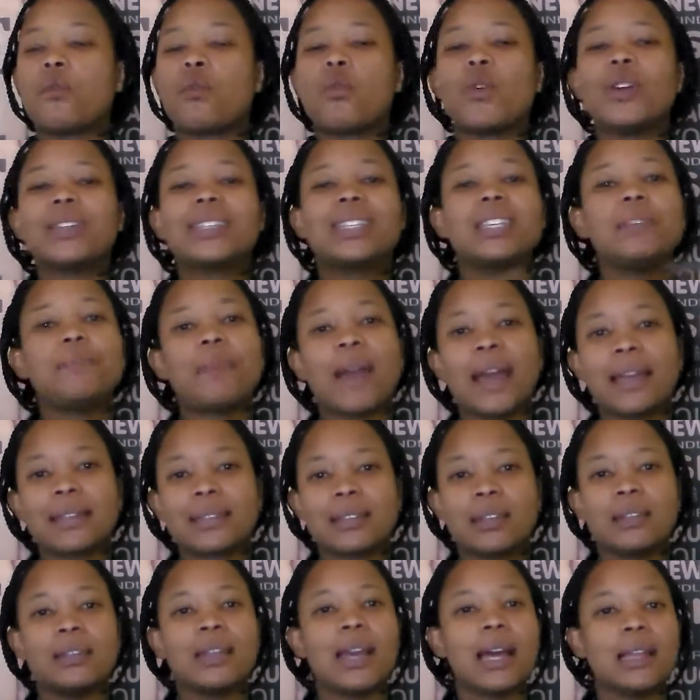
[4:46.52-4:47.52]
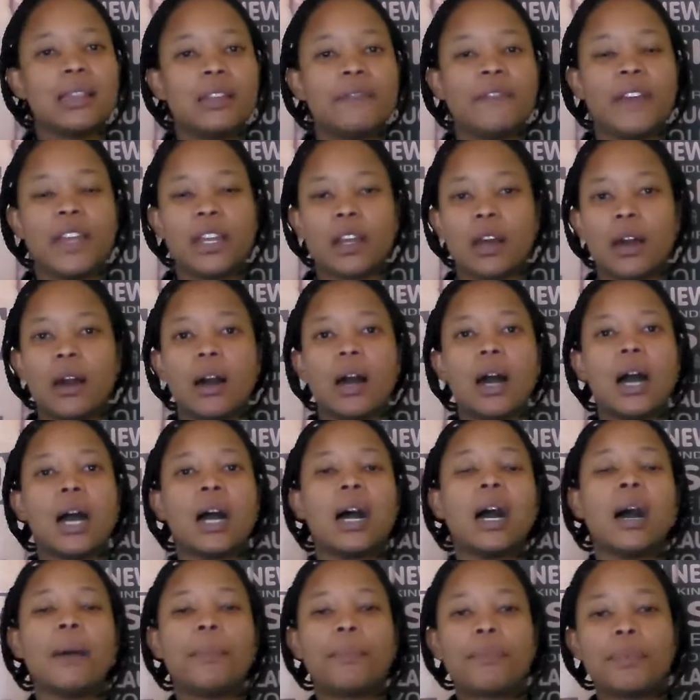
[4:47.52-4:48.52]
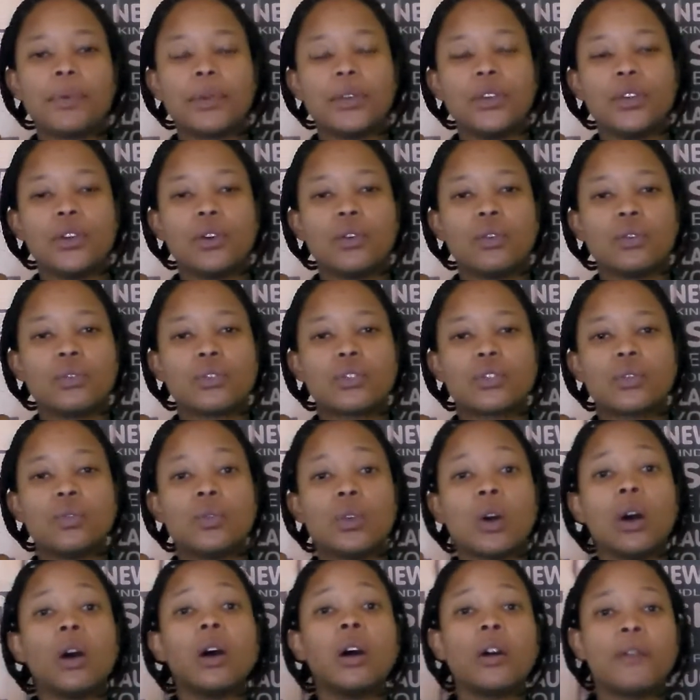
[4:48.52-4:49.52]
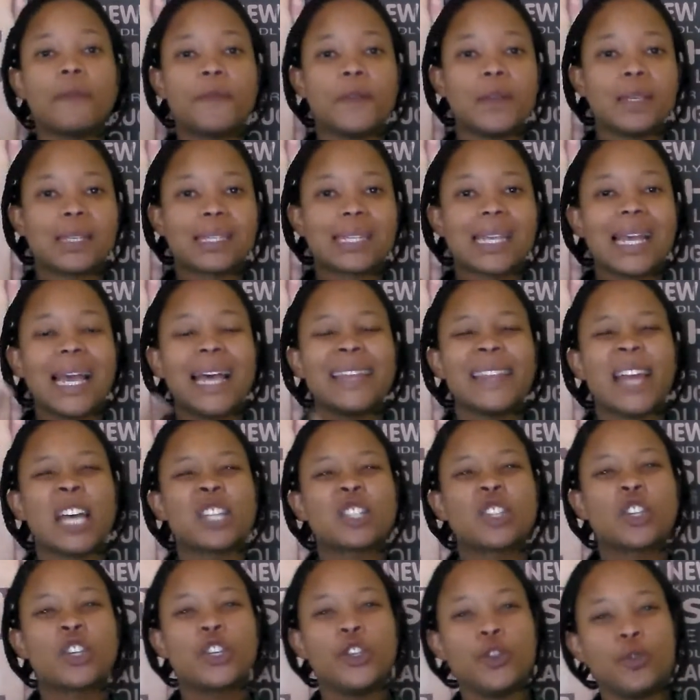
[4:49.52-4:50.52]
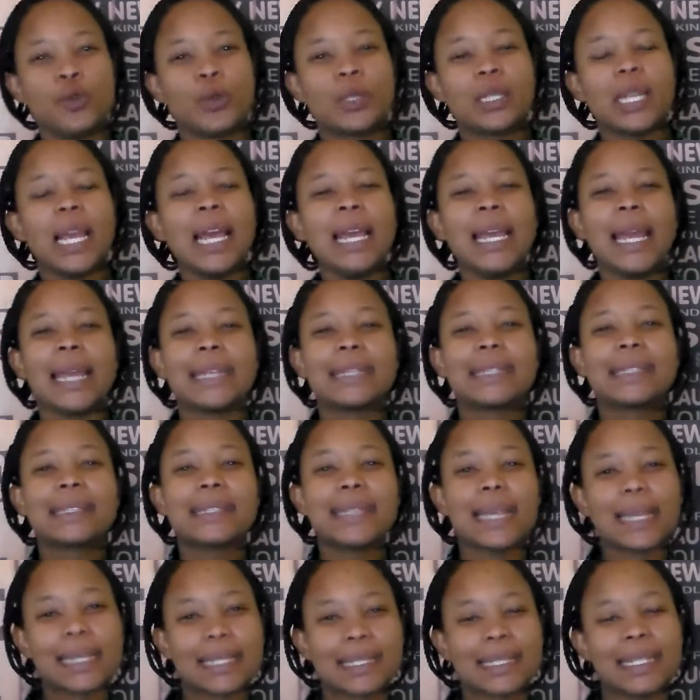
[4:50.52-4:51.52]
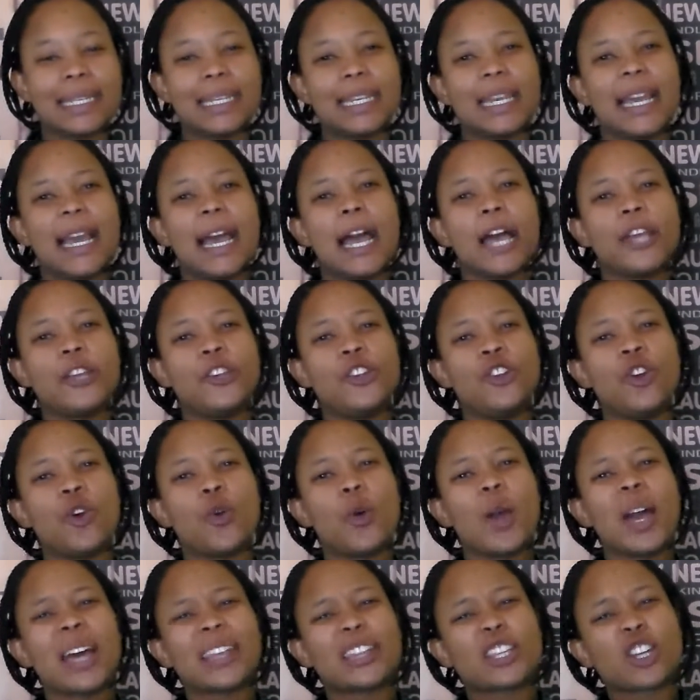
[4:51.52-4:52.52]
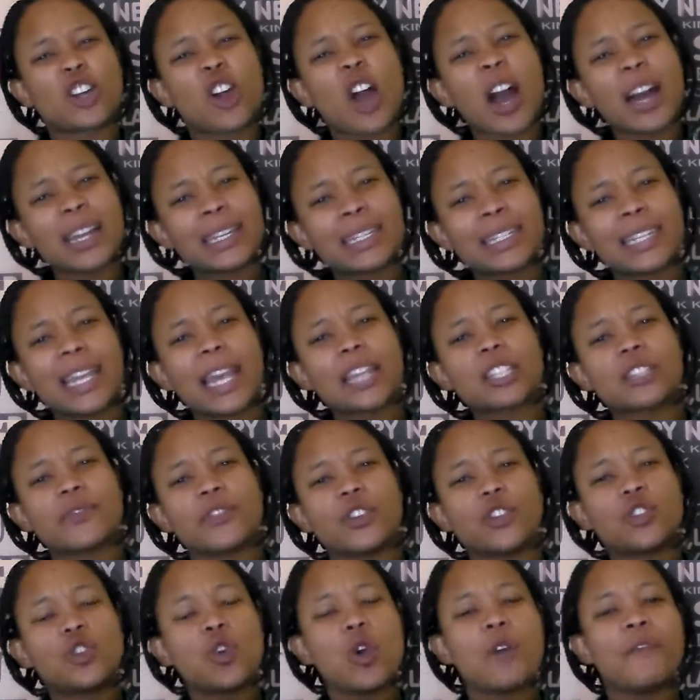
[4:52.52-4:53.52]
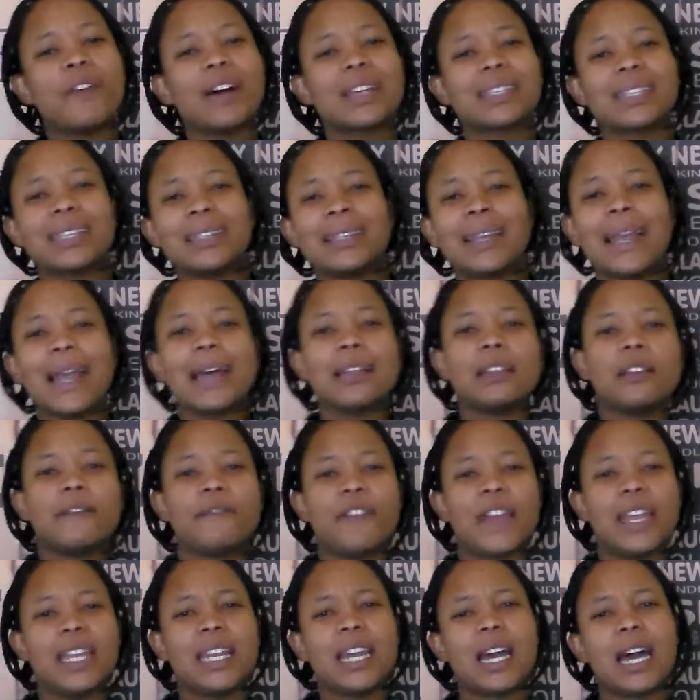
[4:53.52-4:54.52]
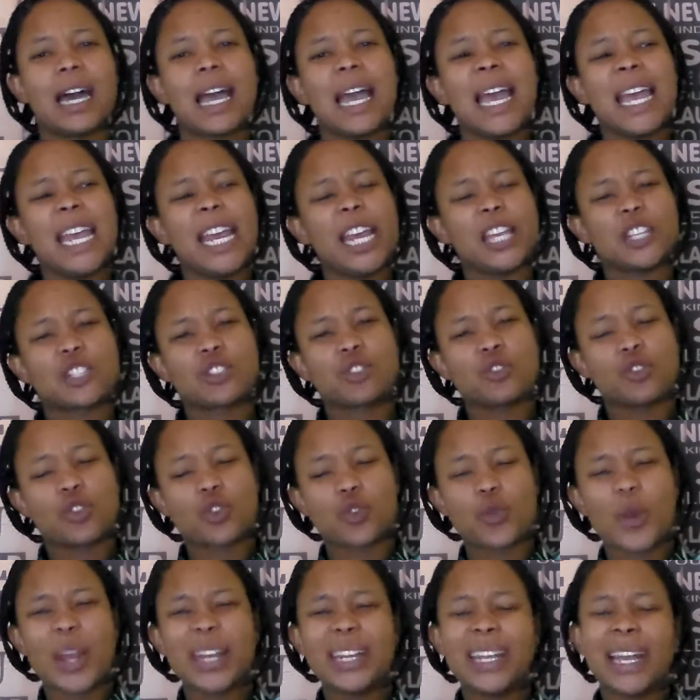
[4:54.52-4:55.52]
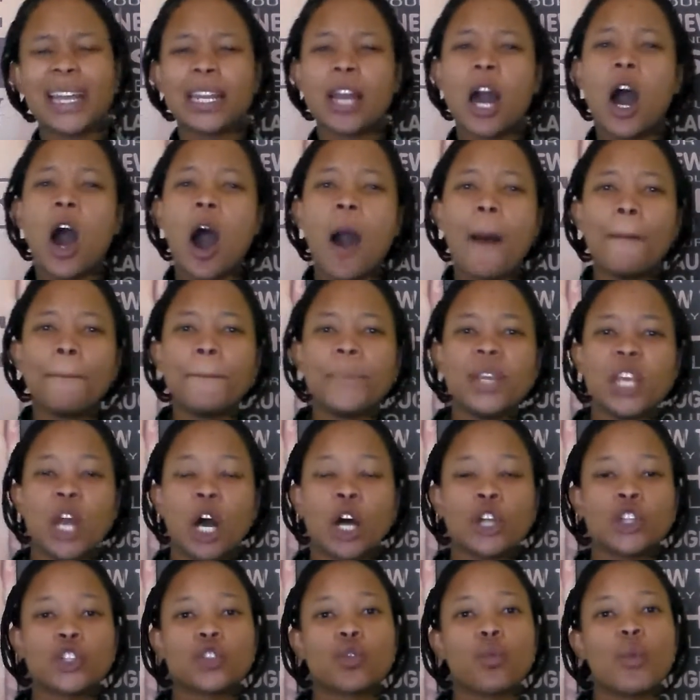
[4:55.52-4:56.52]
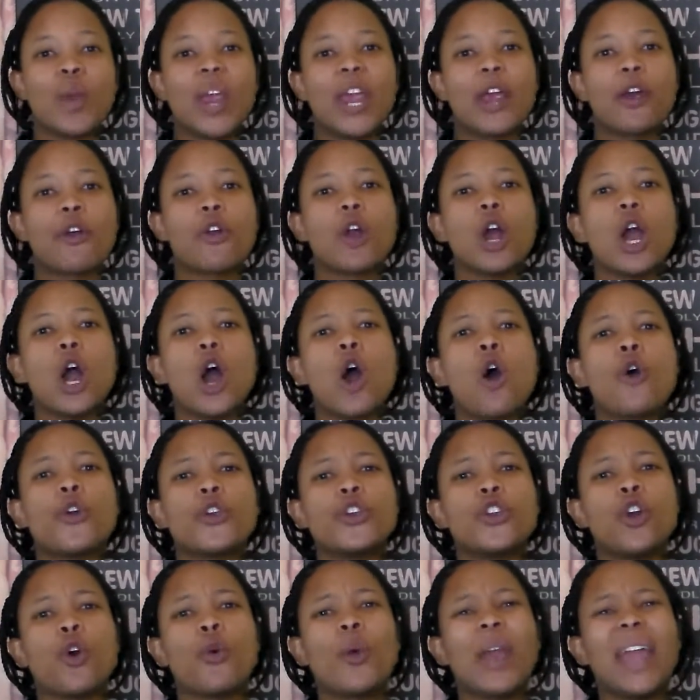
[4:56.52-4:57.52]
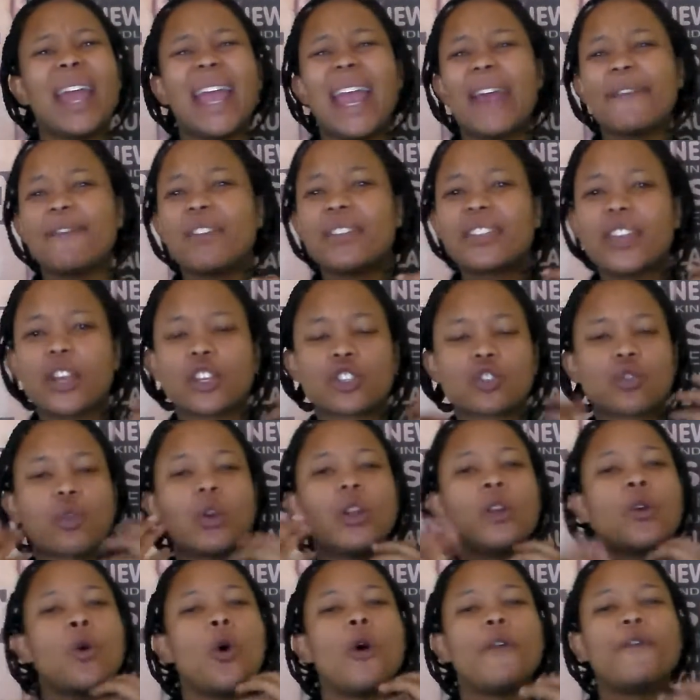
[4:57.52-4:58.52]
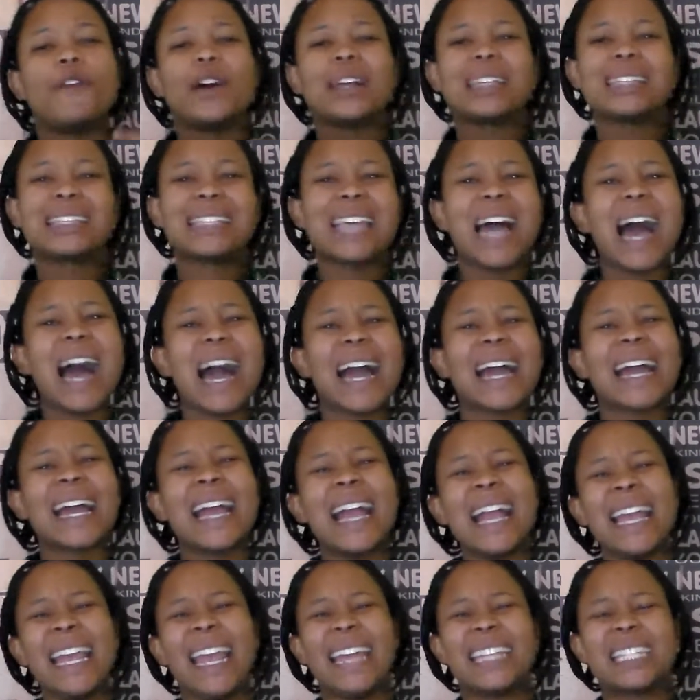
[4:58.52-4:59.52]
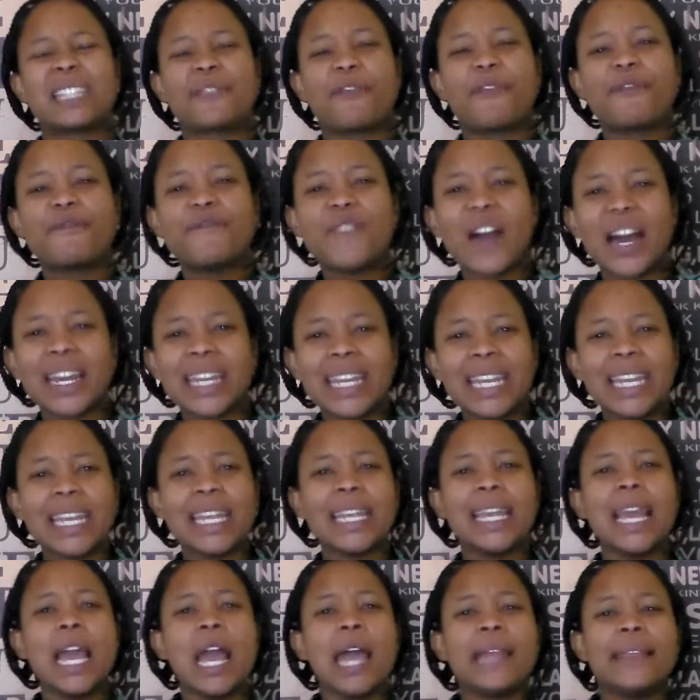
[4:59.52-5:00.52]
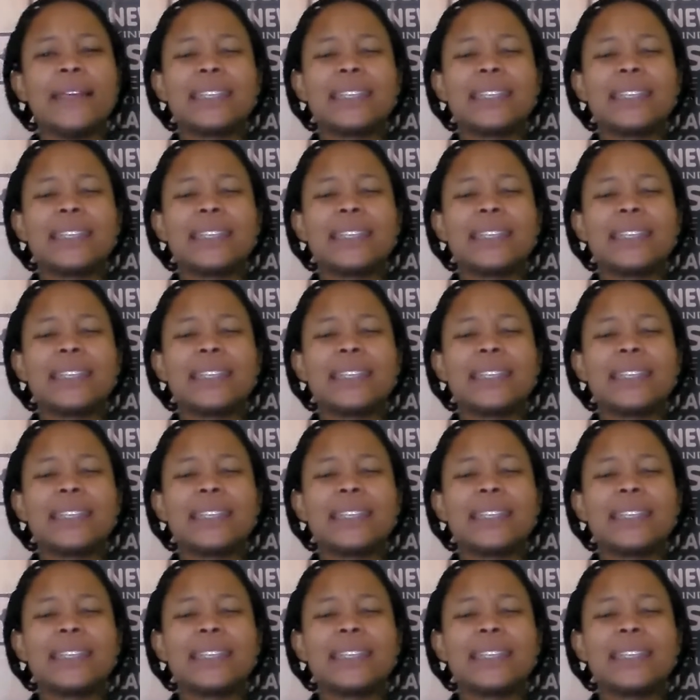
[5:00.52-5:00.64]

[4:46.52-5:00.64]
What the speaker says: witty banter in the elevator up, to the office, that's cute, it's sexy. The context of the two of us in the elevator is creating an ambiance where, everything is rolling off our tongue, it's funny,